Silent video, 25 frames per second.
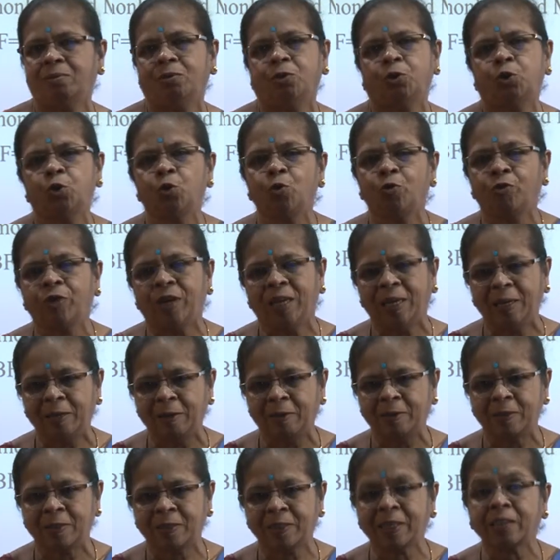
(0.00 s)
two
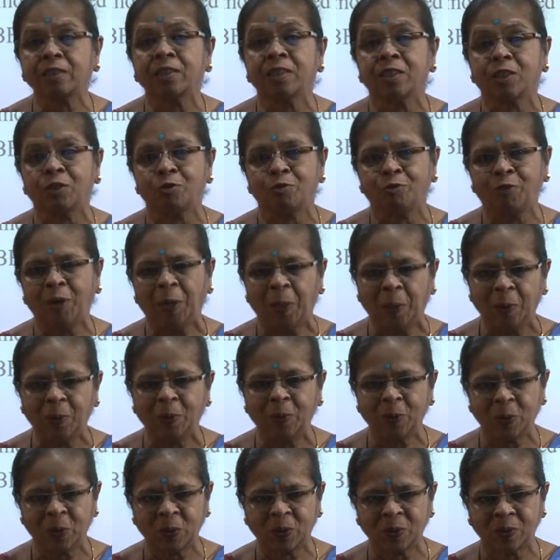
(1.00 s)
failures, successive
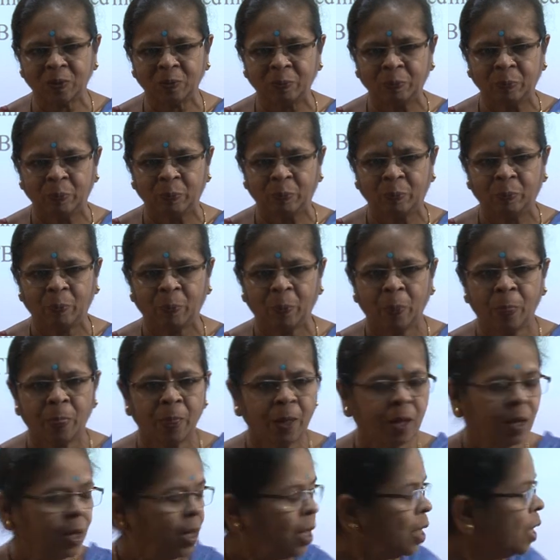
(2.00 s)
failures.
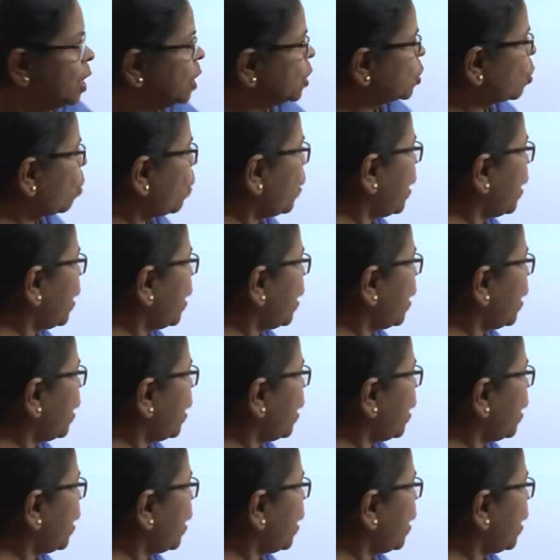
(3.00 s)
So,